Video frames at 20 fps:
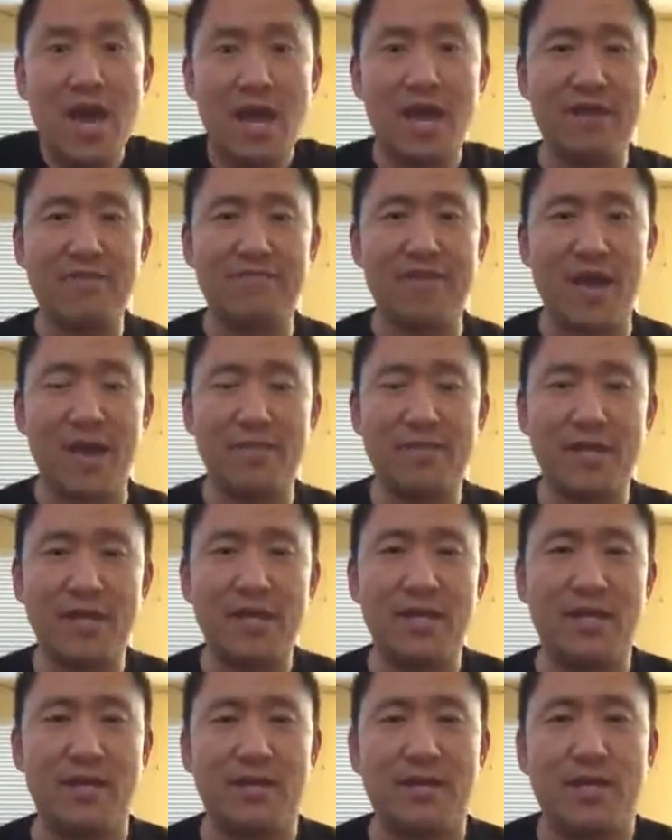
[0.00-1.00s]
Hey
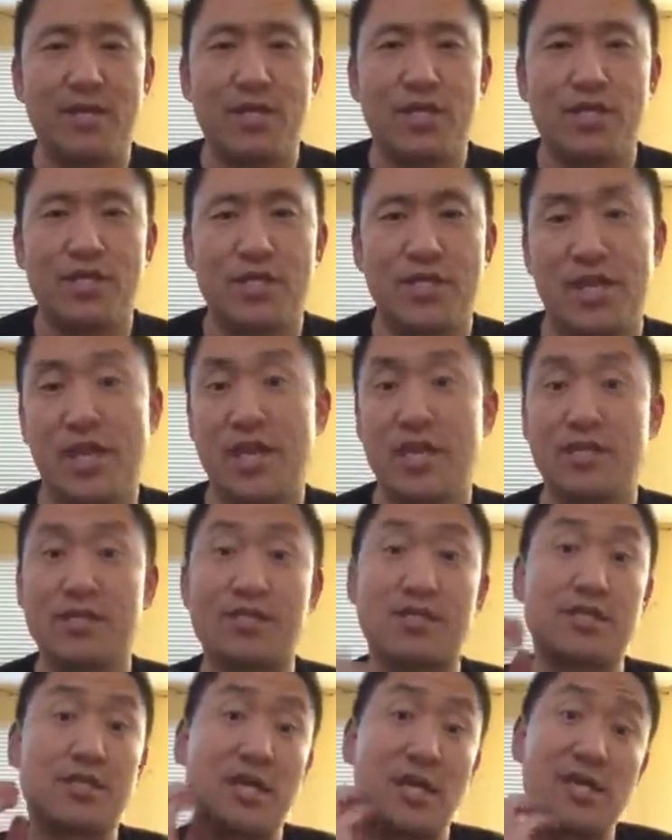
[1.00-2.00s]
family, today
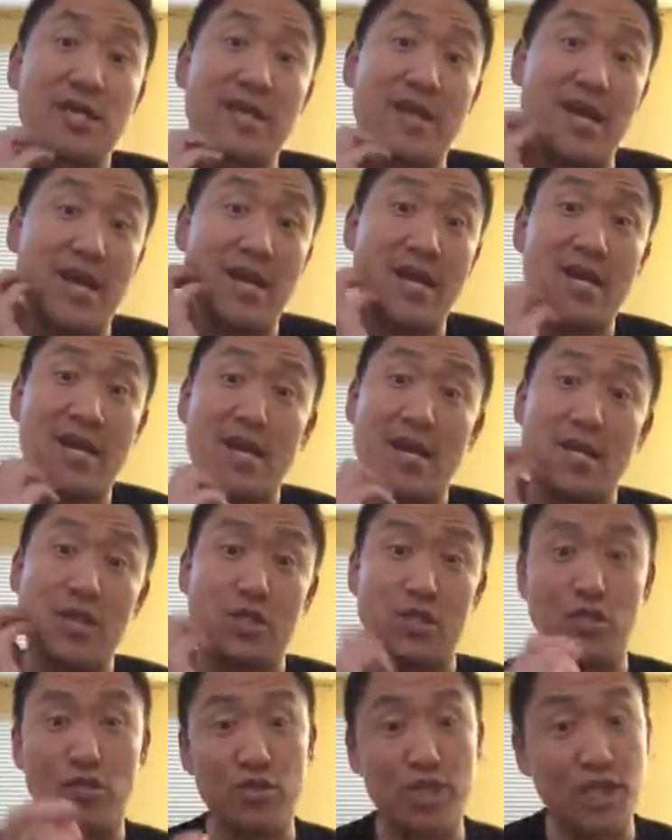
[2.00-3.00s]
is Sunday,
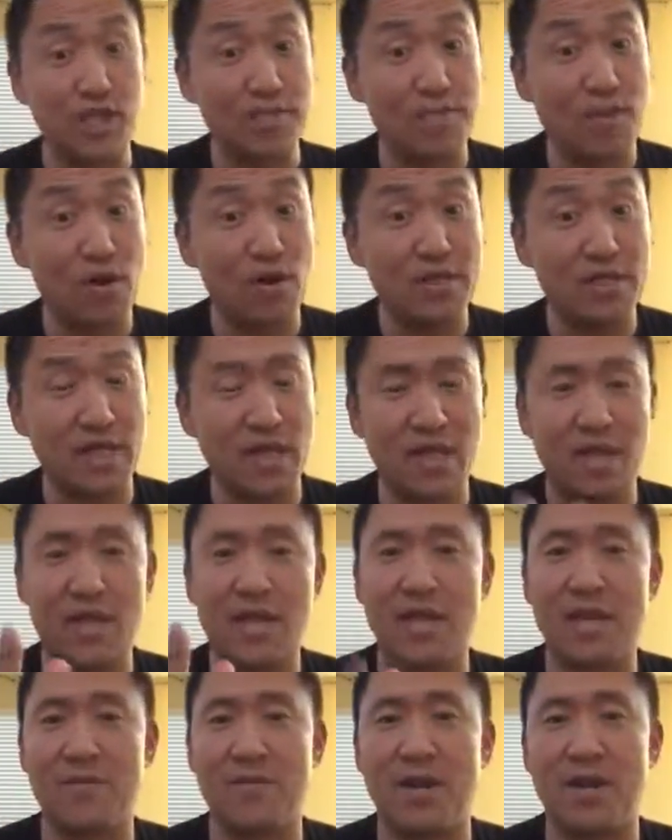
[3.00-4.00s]
Suji's birthday
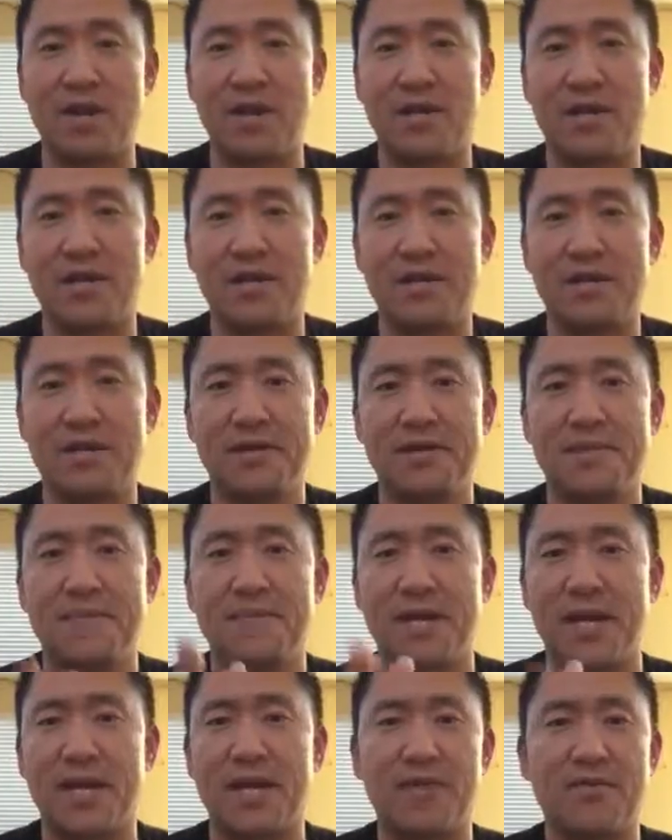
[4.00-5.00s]
in America,
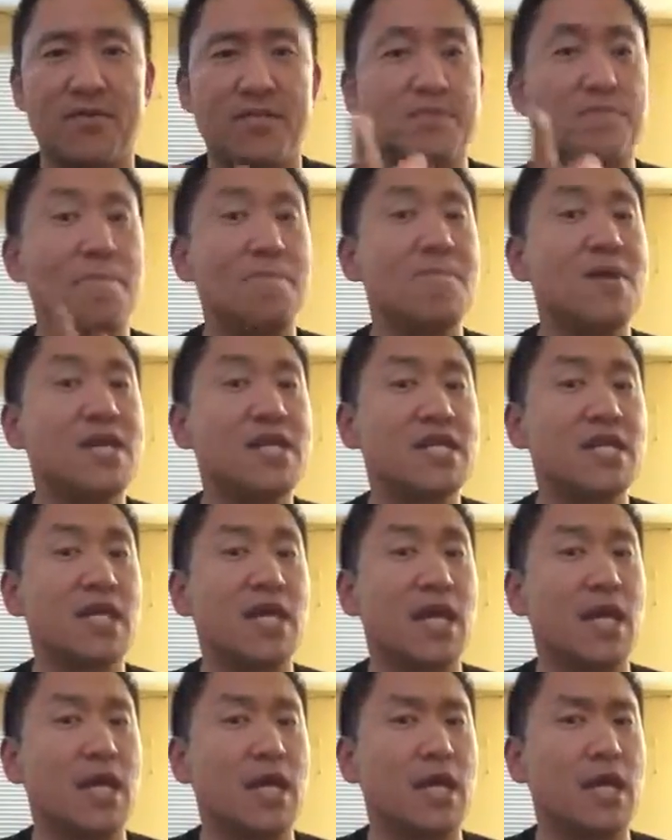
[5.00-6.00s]
but I know it's
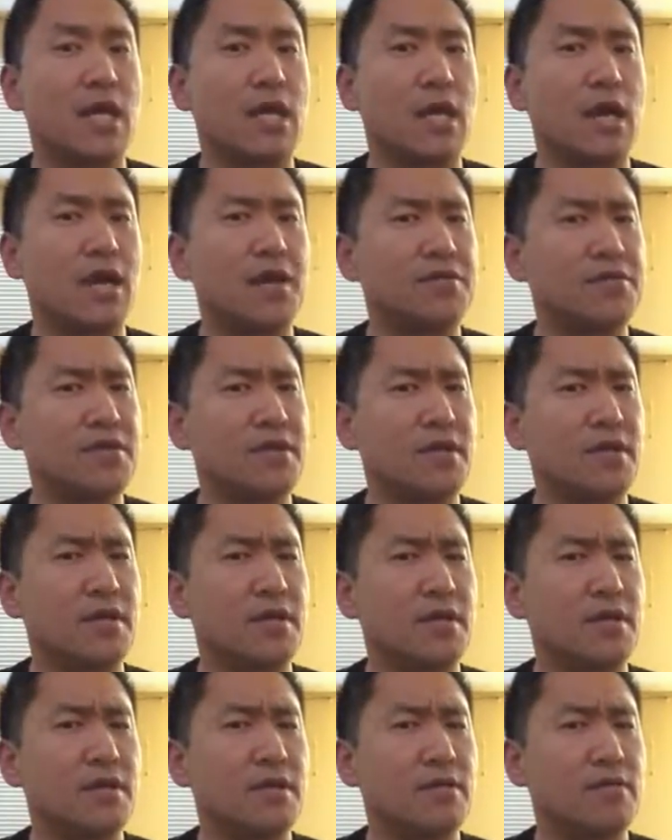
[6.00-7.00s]
Monday, I
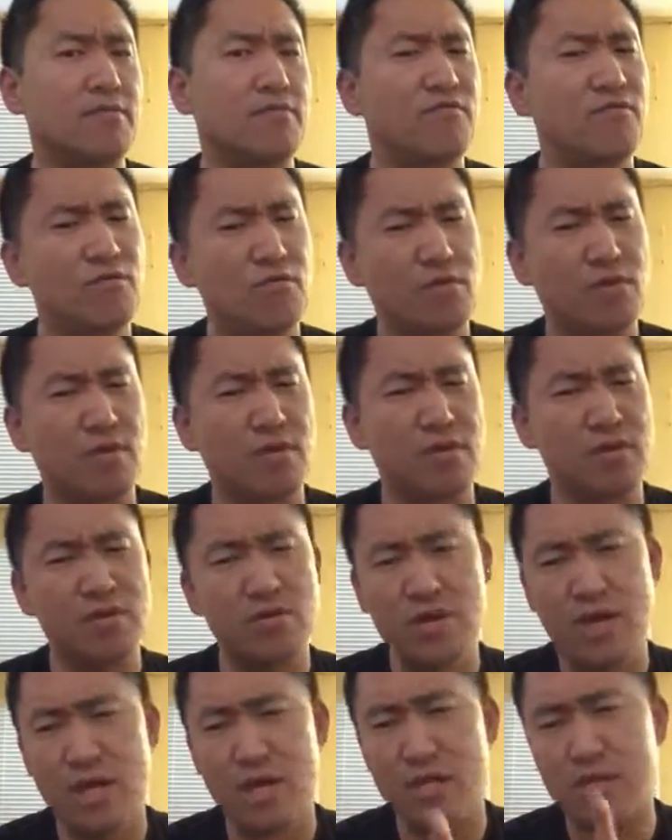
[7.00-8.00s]
think, for
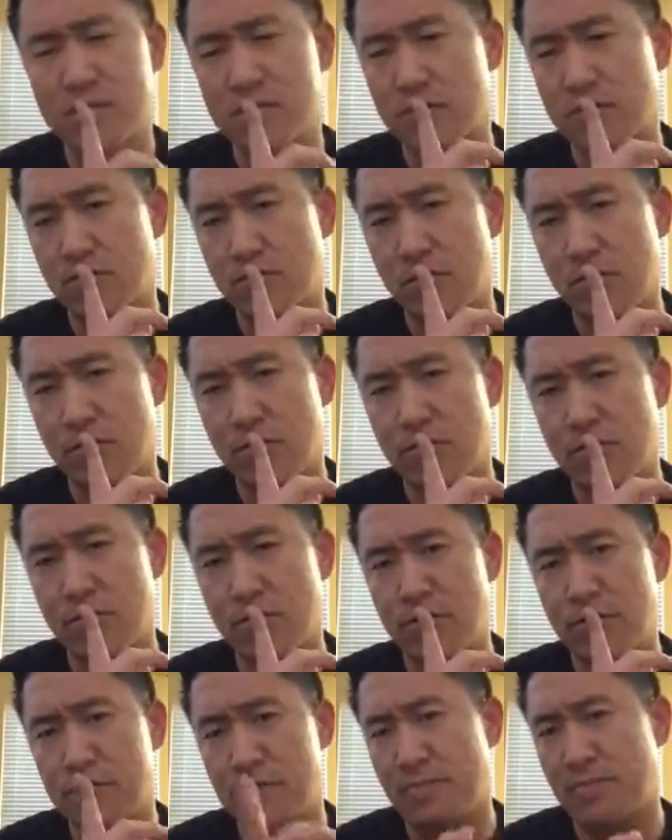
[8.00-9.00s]
you guys
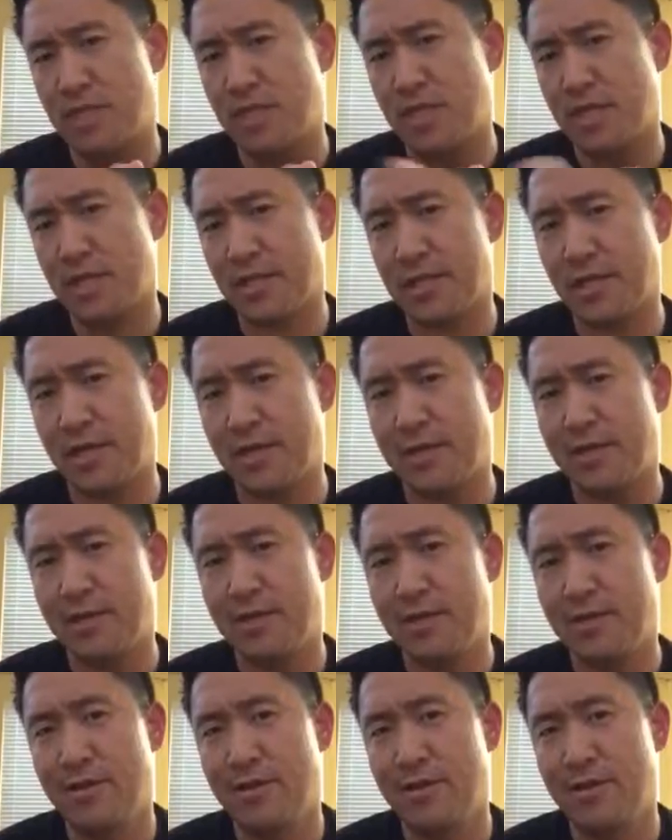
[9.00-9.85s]
or something like that.